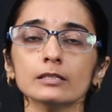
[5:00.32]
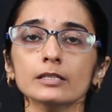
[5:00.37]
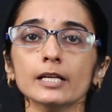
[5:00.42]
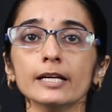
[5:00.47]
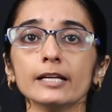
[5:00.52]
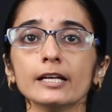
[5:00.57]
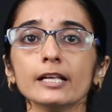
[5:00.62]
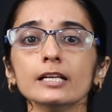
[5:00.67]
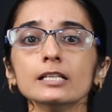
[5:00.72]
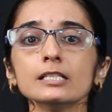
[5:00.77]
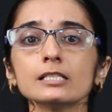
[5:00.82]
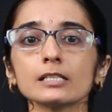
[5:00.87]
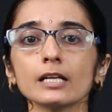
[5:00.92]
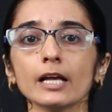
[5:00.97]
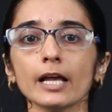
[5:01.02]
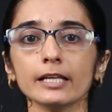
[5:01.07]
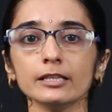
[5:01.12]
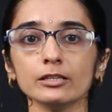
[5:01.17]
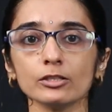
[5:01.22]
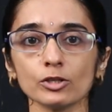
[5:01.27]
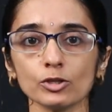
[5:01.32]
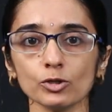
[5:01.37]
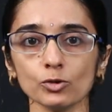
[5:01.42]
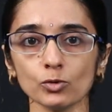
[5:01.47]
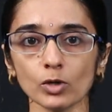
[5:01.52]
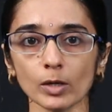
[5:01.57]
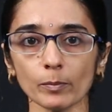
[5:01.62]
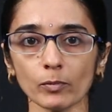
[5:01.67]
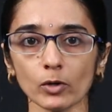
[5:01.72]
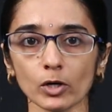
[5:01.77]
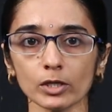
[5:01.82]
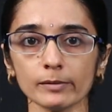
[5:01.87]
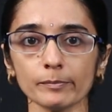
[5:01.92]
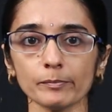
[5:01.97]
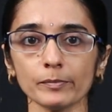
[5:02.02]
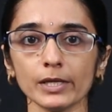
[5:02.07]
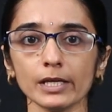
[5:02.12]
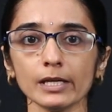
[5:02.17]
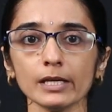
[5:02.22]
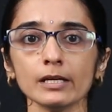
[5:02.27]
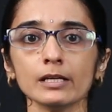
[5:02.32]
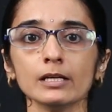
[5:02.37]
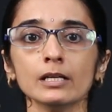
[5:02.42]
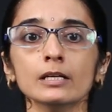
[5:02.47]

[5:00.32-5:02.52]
that is NQ upon P,